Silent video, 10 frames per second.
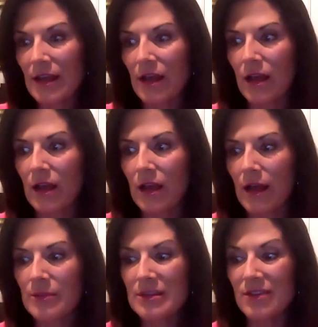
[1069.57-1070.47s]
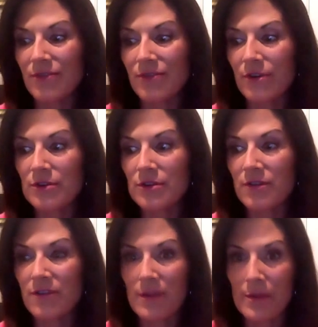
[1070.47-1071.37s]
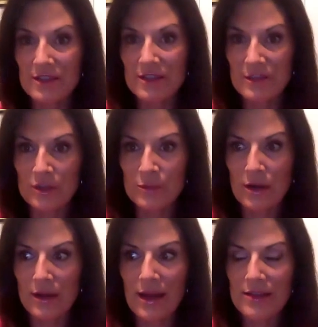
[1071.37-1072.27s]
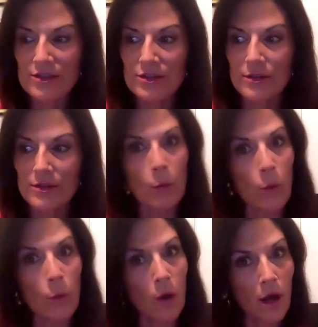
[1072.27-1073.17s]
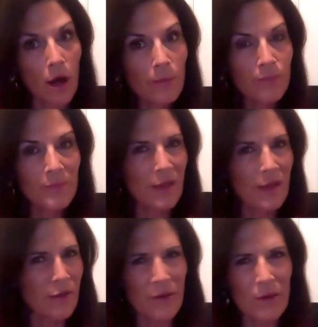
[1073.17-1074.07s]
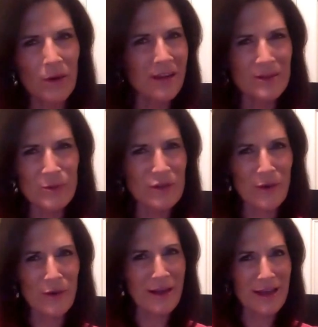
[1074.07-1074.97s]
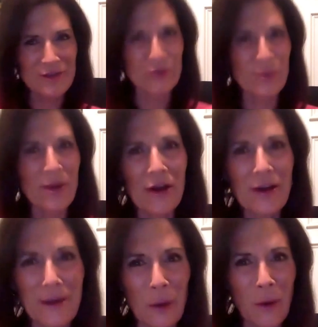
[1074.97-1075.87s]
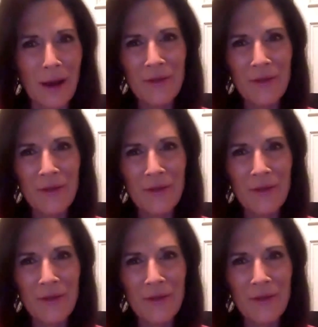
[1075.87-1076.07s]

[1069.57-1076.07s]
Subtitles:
I was the first female sports broadcaster in Guam, although there weren't many sports broadcasters, period, in Guam.